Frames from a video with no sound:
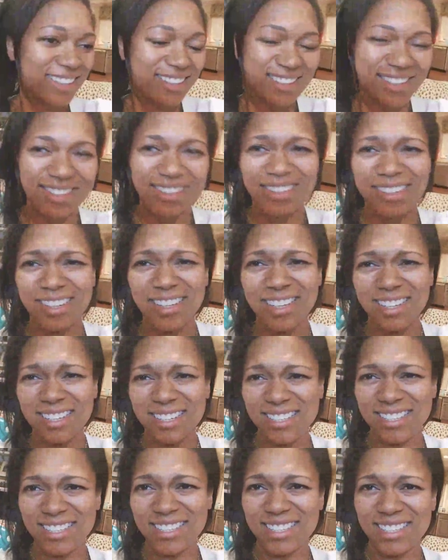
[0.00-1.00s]
Sorry,
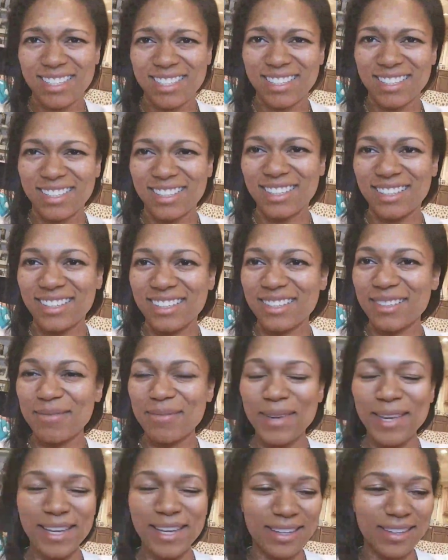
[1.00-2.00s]
guys.
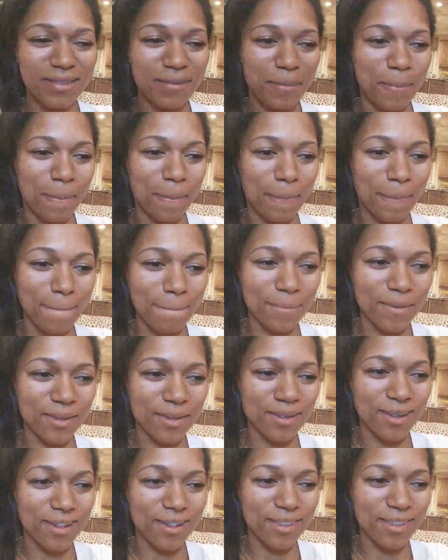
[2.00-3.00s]
Man,
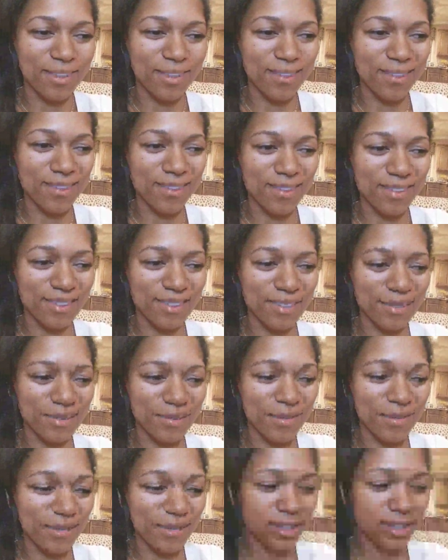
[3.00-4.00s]
I
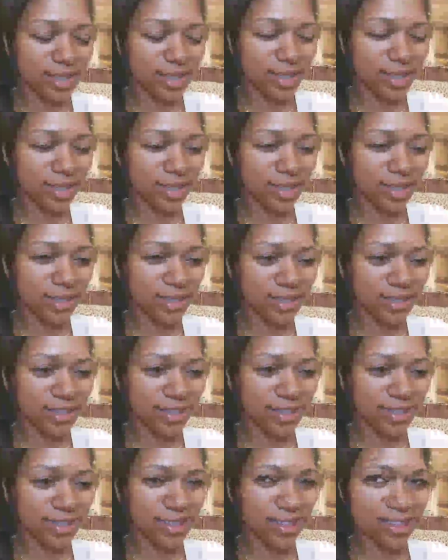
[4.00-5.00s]
feel like,
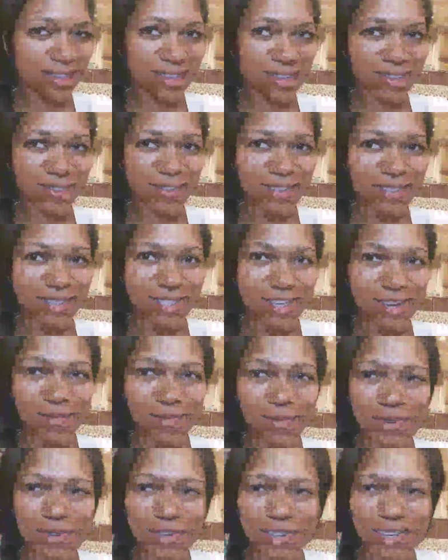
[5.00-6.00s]
what's
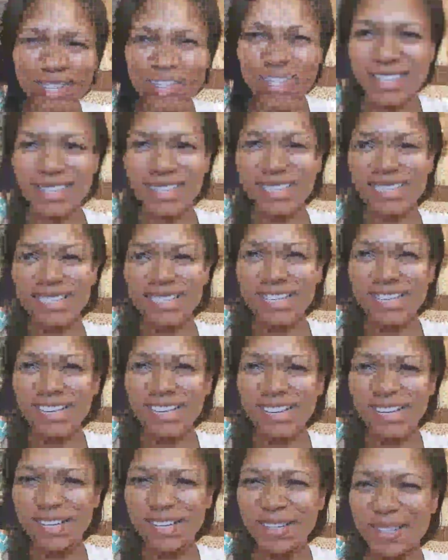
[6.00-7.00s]
that phrase?
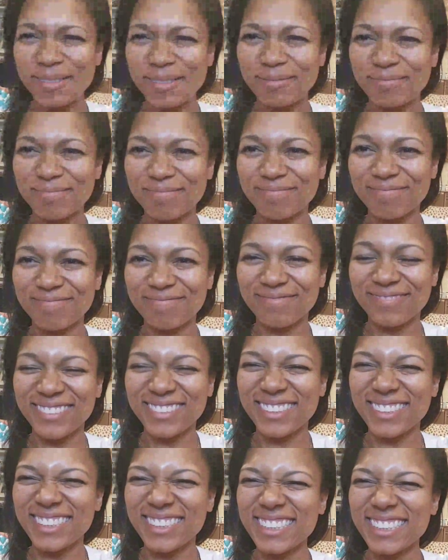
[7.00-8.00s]
What's
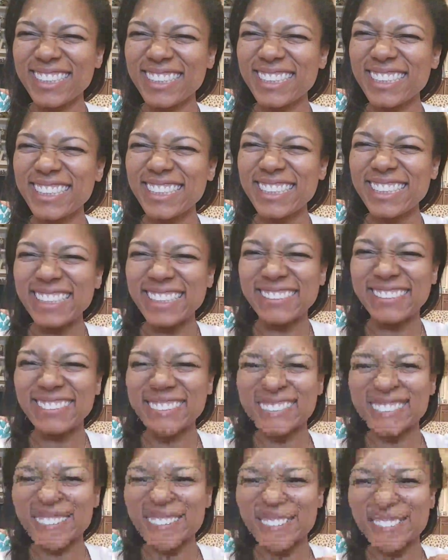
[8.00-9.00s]

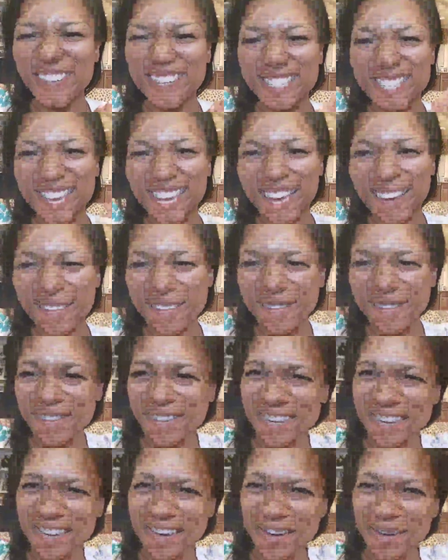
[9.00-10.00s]
that phrase? I have a
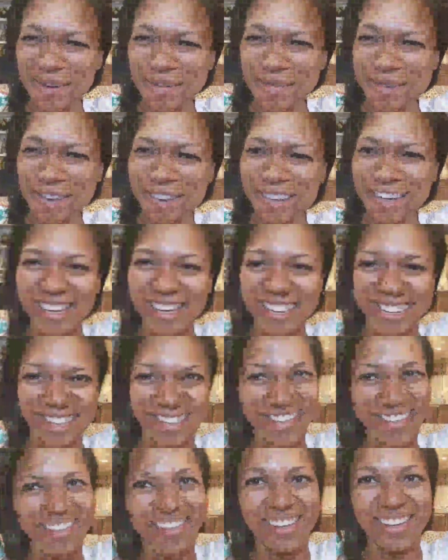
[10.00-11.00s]
video about
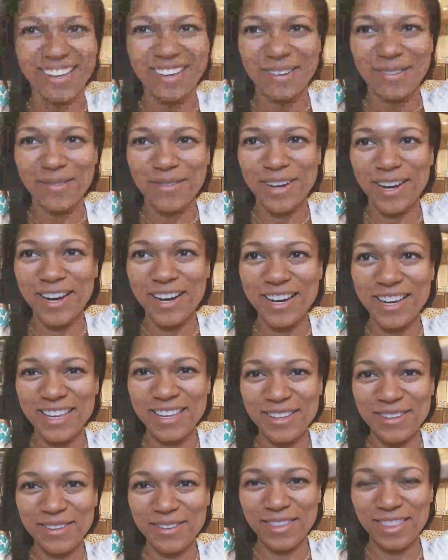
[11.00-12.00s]
it where
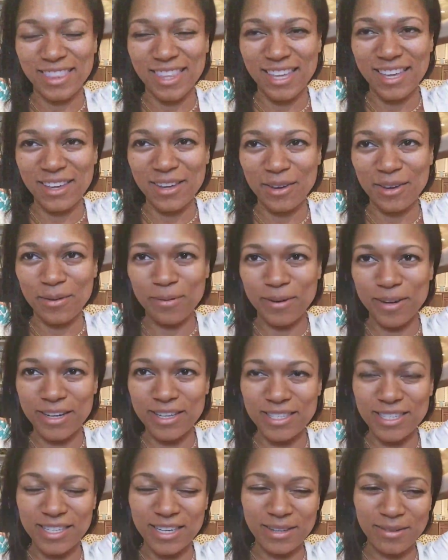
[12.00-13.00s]
you think you're
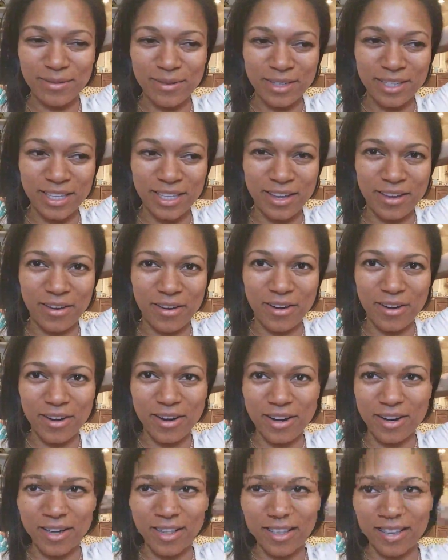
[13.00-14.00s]
worse than you really
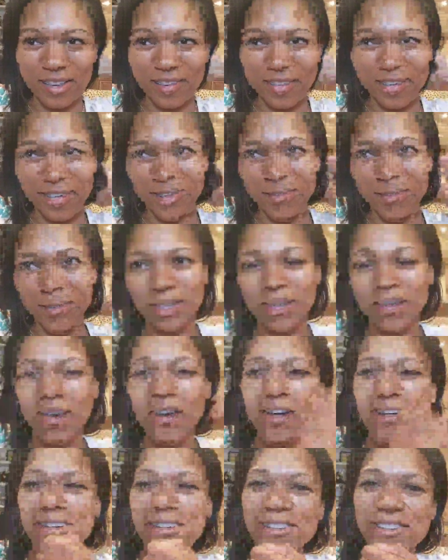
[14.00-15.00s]
are, like when you're really
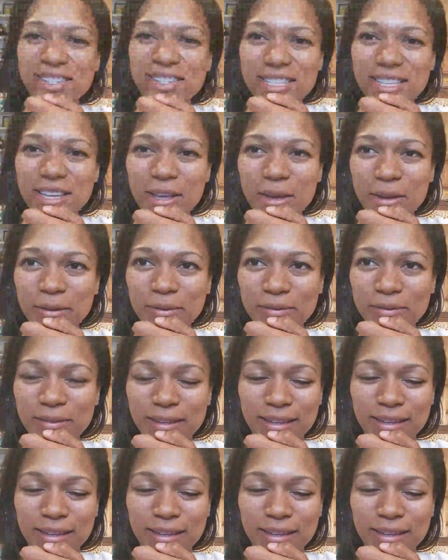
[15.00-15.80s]
hard on yourself.